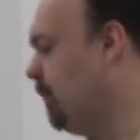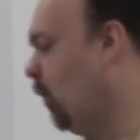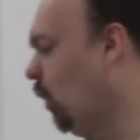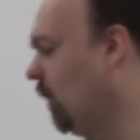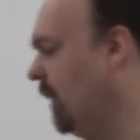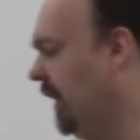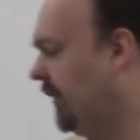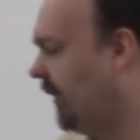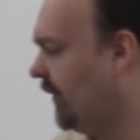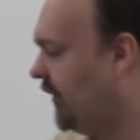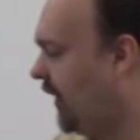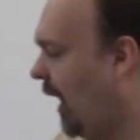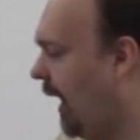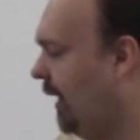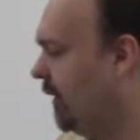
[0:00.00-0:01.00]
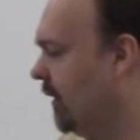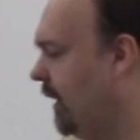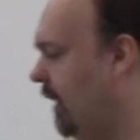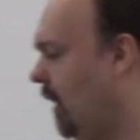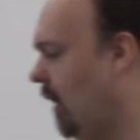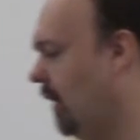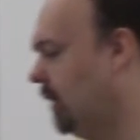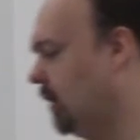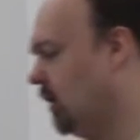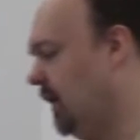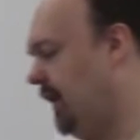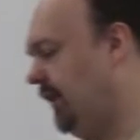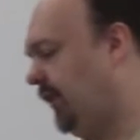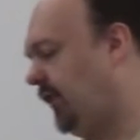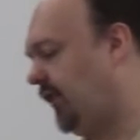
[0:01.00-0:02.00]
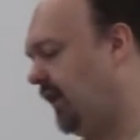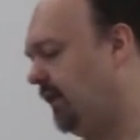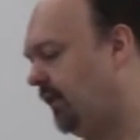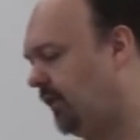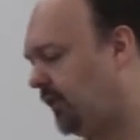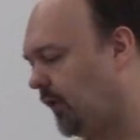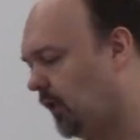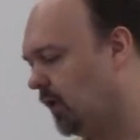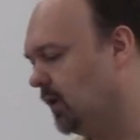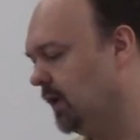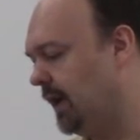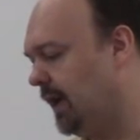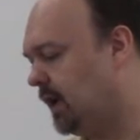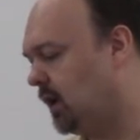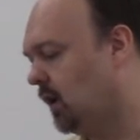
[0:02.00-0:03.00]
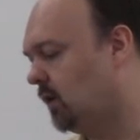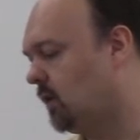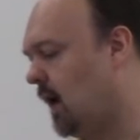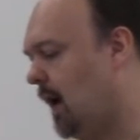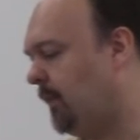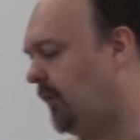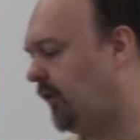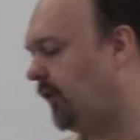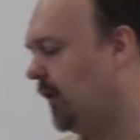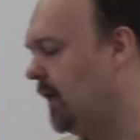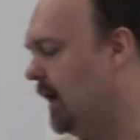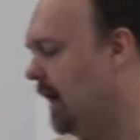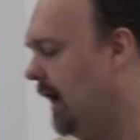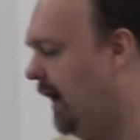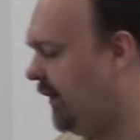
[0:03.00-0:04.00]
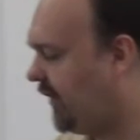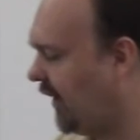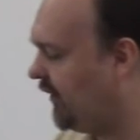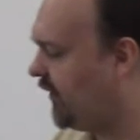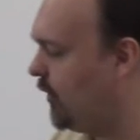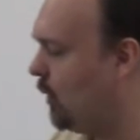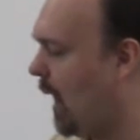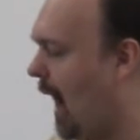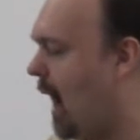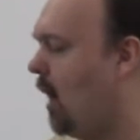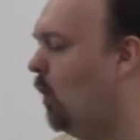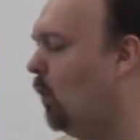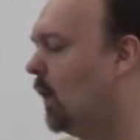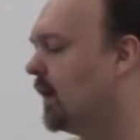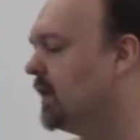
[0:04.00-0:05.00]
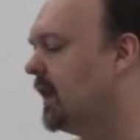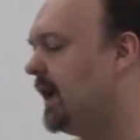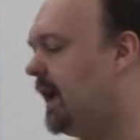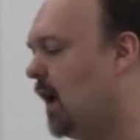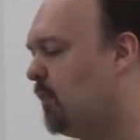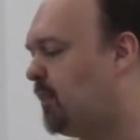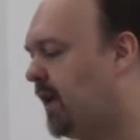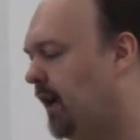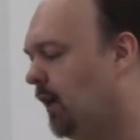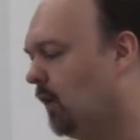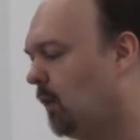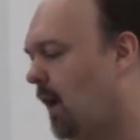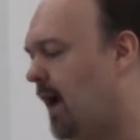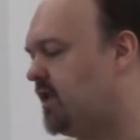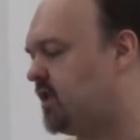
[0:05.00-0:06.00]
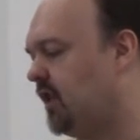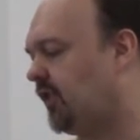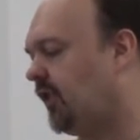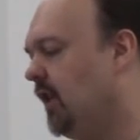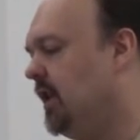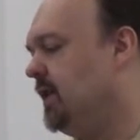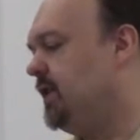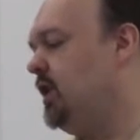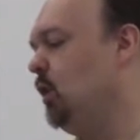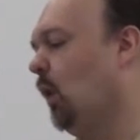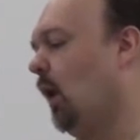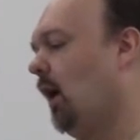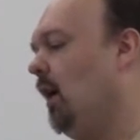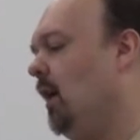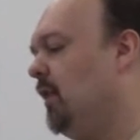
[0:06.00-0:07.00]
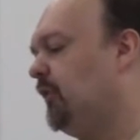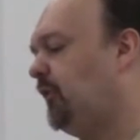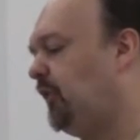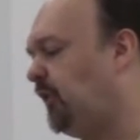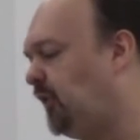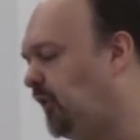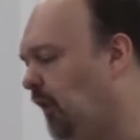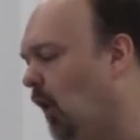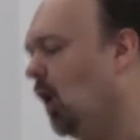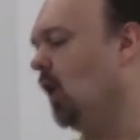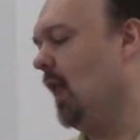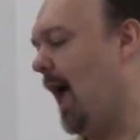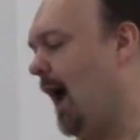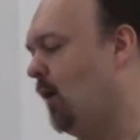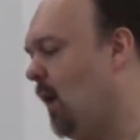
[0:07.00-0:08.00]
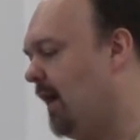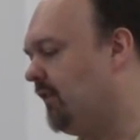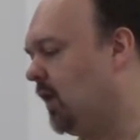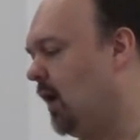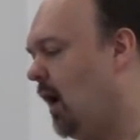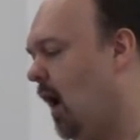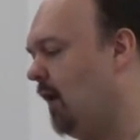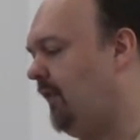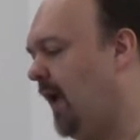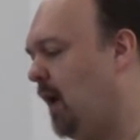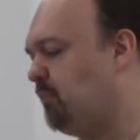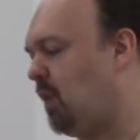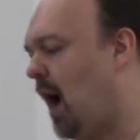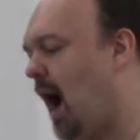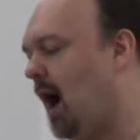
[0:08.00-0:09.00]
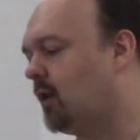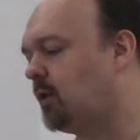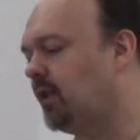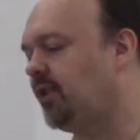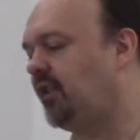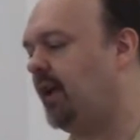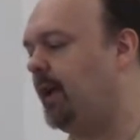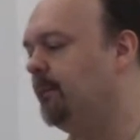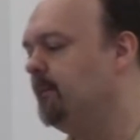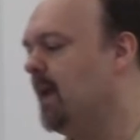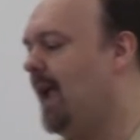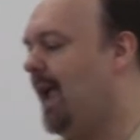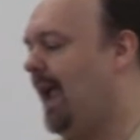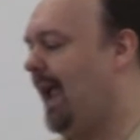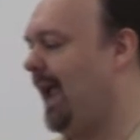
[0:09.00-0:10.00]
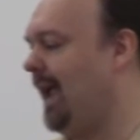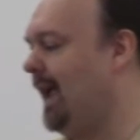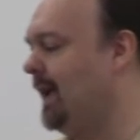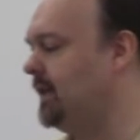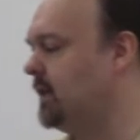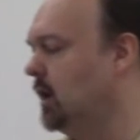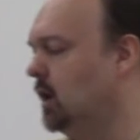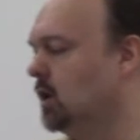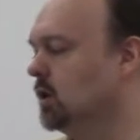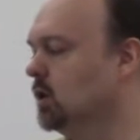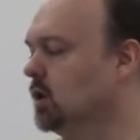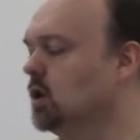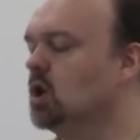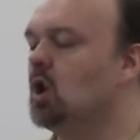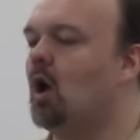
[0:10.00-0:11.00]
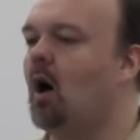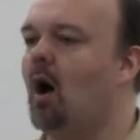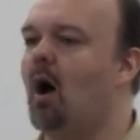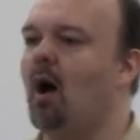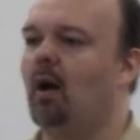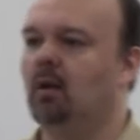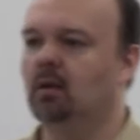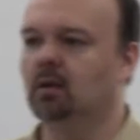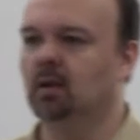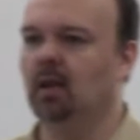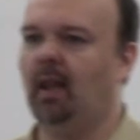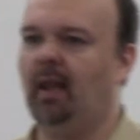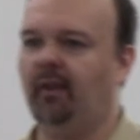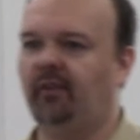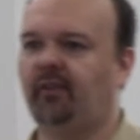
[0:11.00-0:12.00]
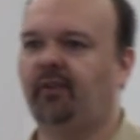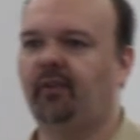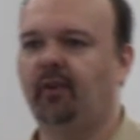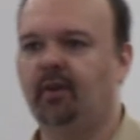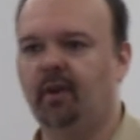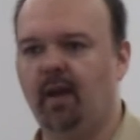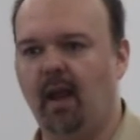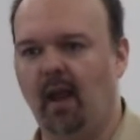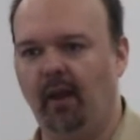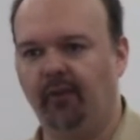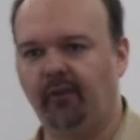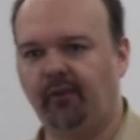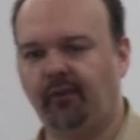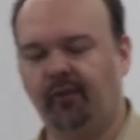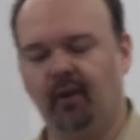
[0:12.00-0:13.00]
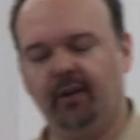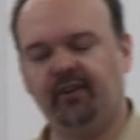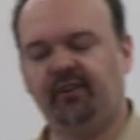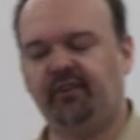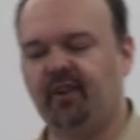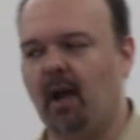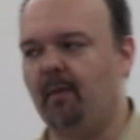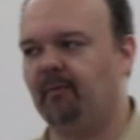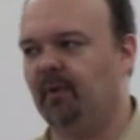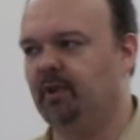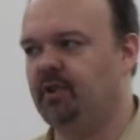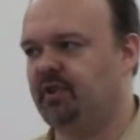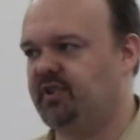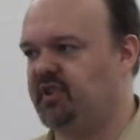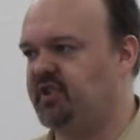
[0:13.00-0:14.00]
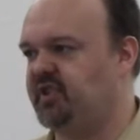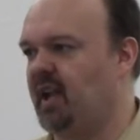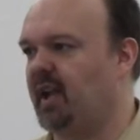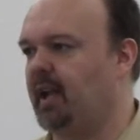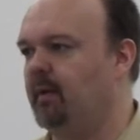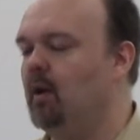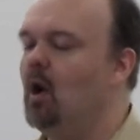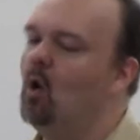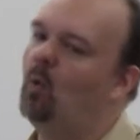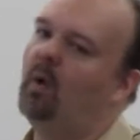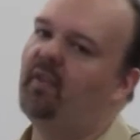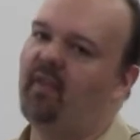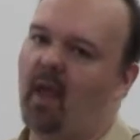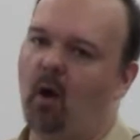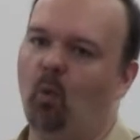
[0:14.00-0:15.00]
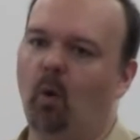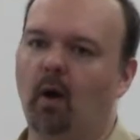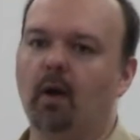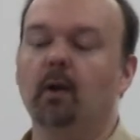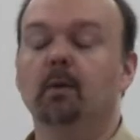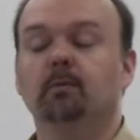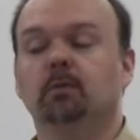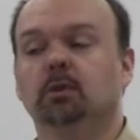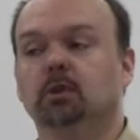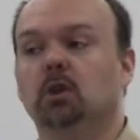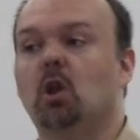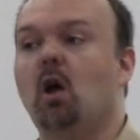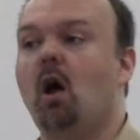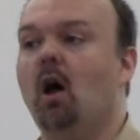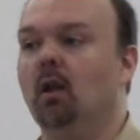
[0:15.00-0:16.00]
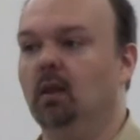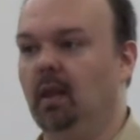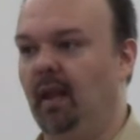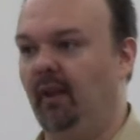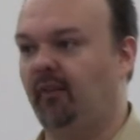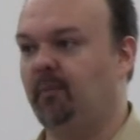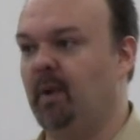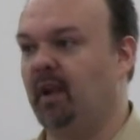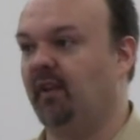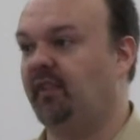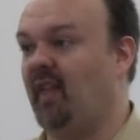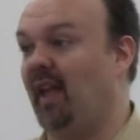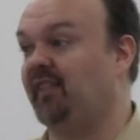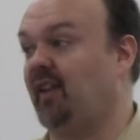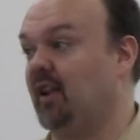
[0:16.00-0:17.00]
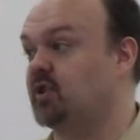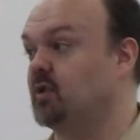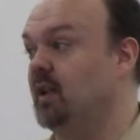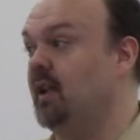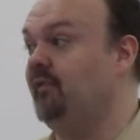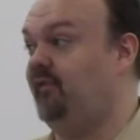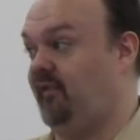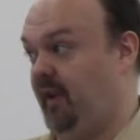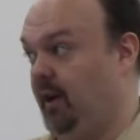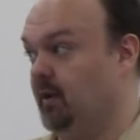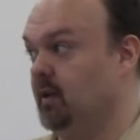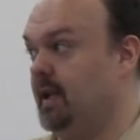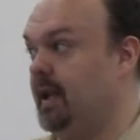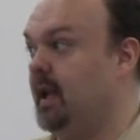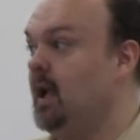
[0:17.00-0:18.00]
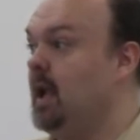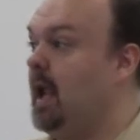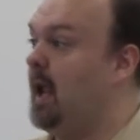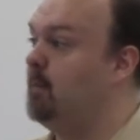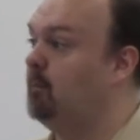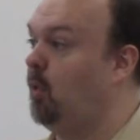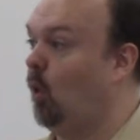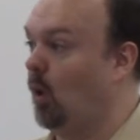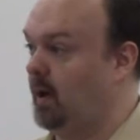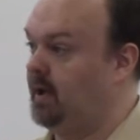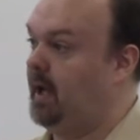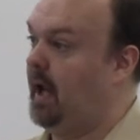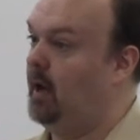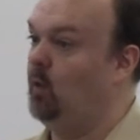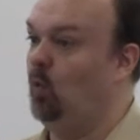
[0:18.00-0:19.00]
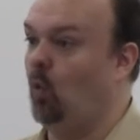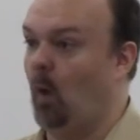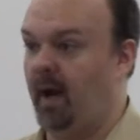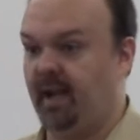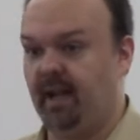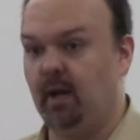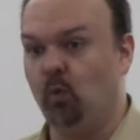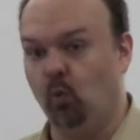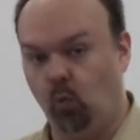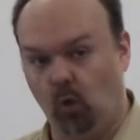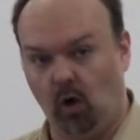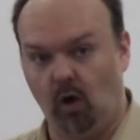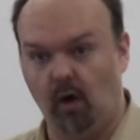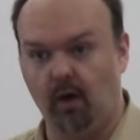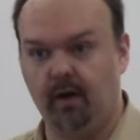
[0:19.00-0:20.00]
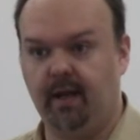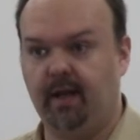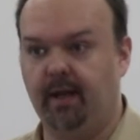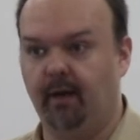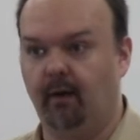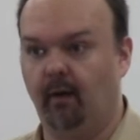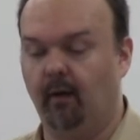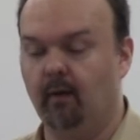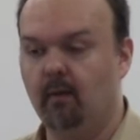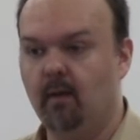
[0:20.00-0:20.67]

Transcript: poorly. It's entirely unclean. Sin thoroughly corrupts. He says, You outwardly appear righteous. You are full, however, of hypocrisy and lawlessness. Now, stop for just a second with that word lawless, because that's actually a fairly important and weighty word here.